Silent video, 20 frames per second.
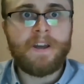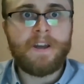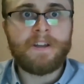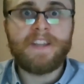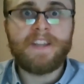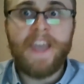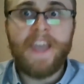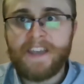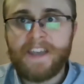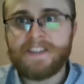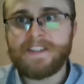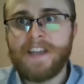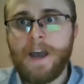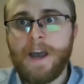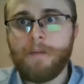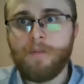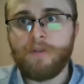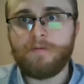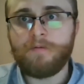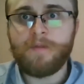take
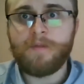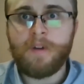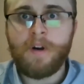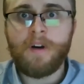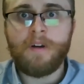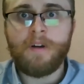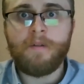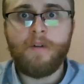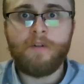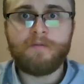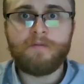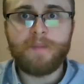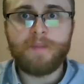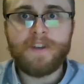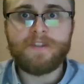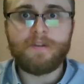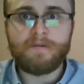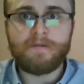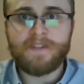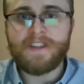some of
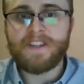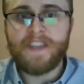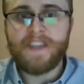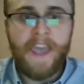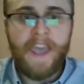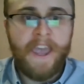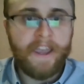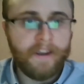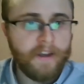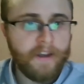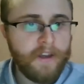piece of this cake